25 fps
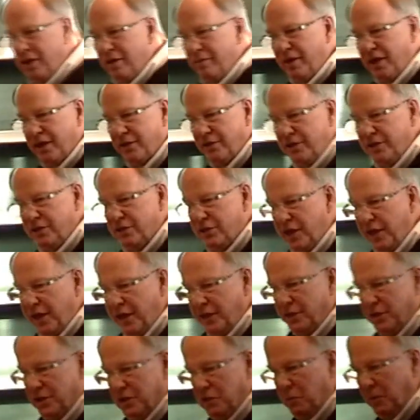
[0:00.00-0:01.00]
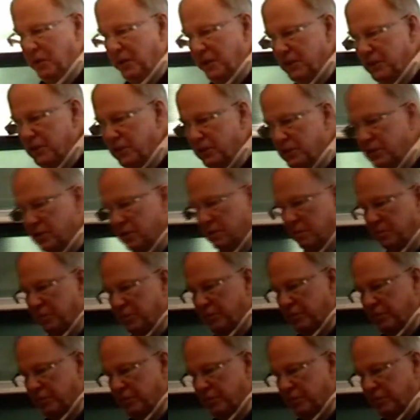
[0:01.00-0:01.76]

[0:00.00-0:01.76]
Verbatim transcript: about these tangent spaces,